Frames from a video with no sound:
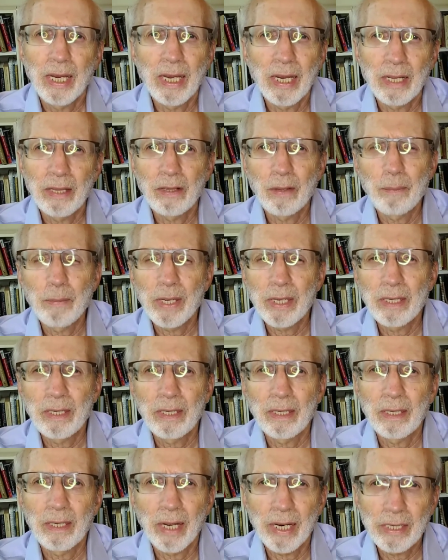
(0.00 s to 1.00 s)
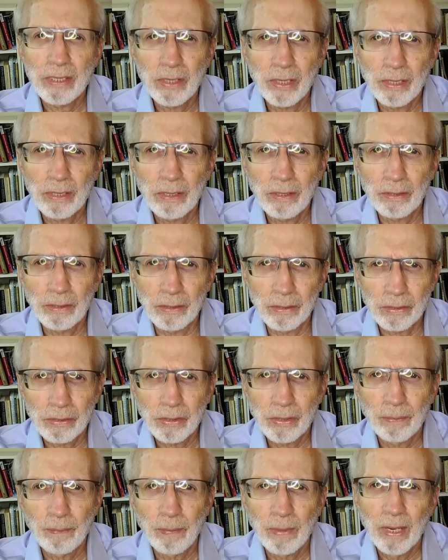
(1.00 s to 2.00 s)
in the
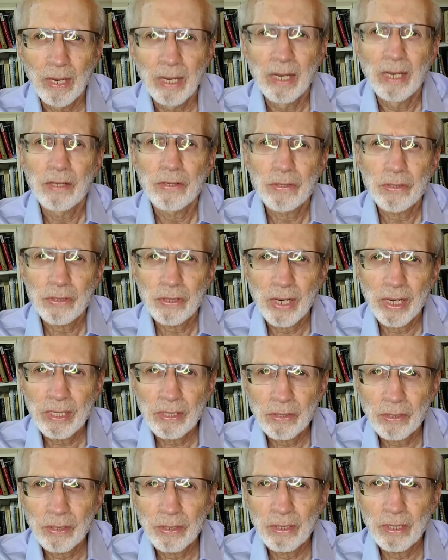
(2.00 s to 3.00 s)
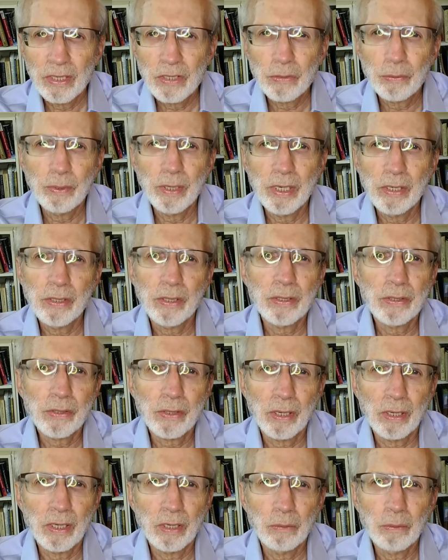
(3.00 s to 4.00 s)
mid-1900s. States in these regions
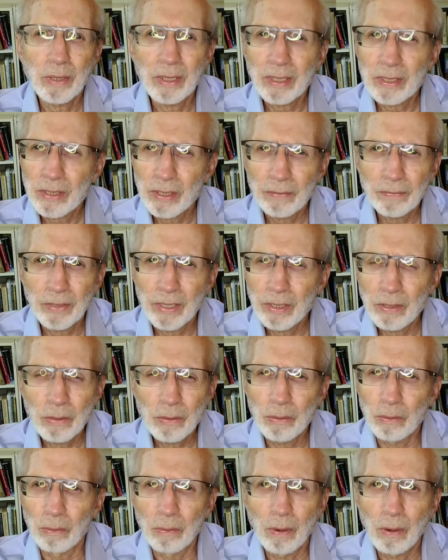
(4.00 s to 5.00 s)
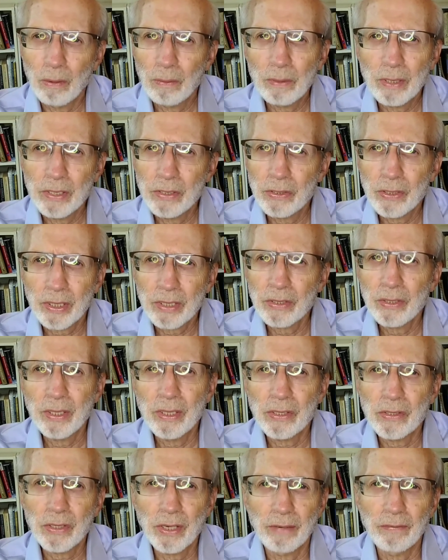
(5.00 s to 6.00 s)
are relatively new, only 60
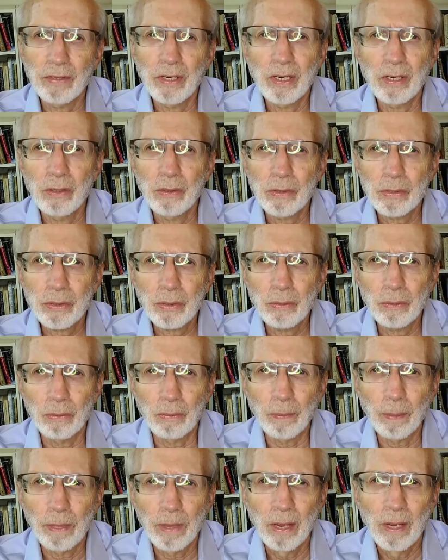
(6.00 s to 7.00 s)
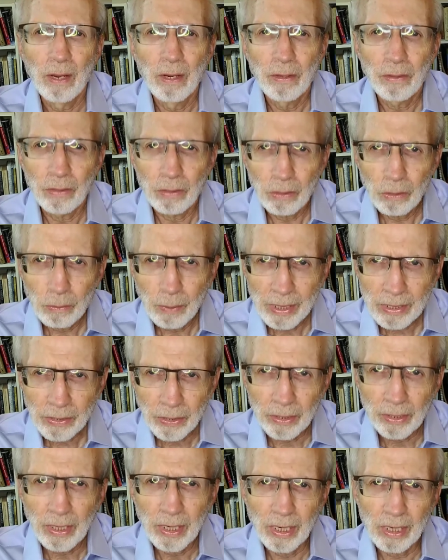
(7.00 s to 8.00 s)
to 70 years old. The US,
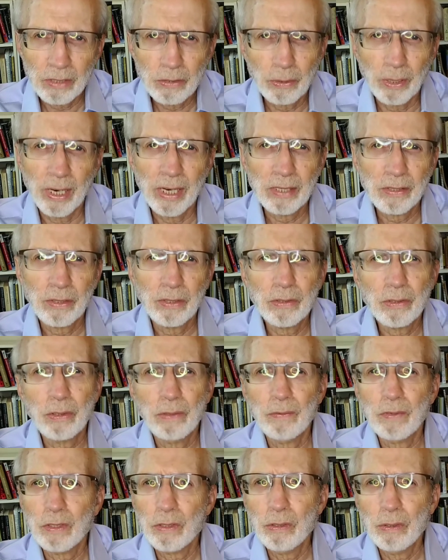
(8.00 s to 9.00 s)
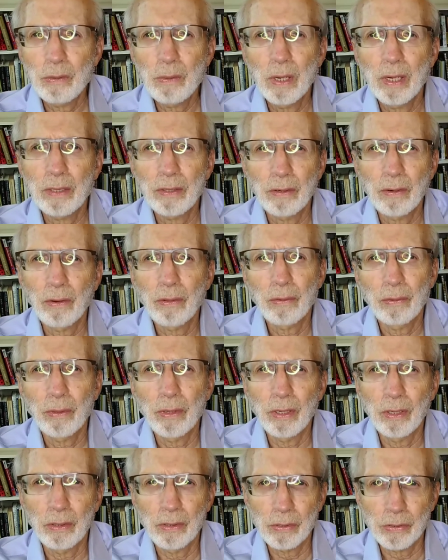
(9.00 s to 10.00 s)
in contrast, is over
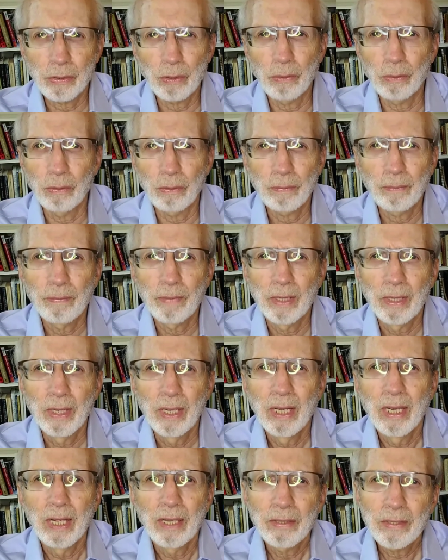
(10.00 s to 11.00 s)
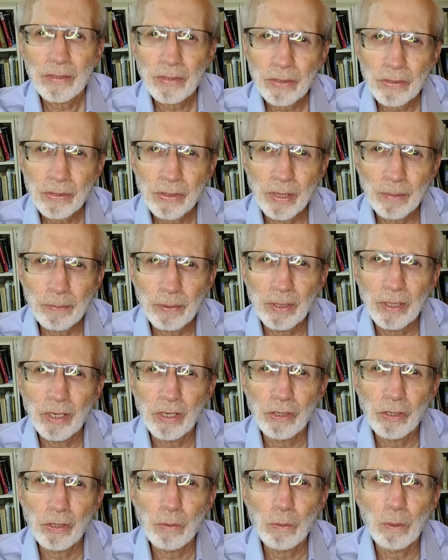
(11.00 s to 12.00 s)
230 years old. This is something
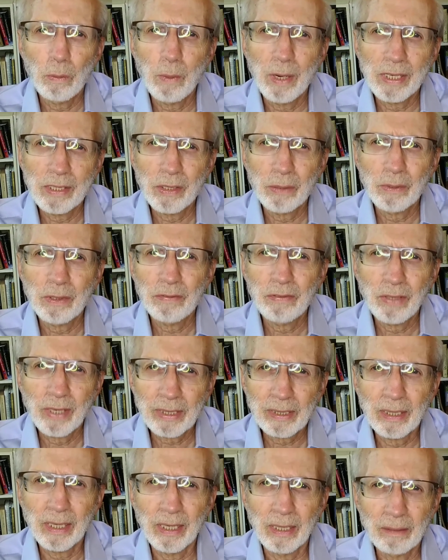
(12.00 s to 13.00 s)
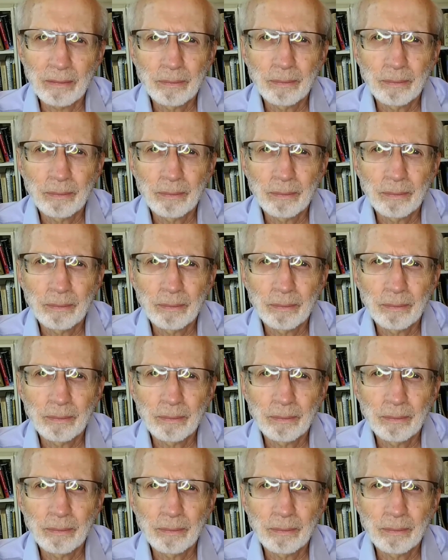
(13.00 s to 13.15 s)
that you will want to reflect on.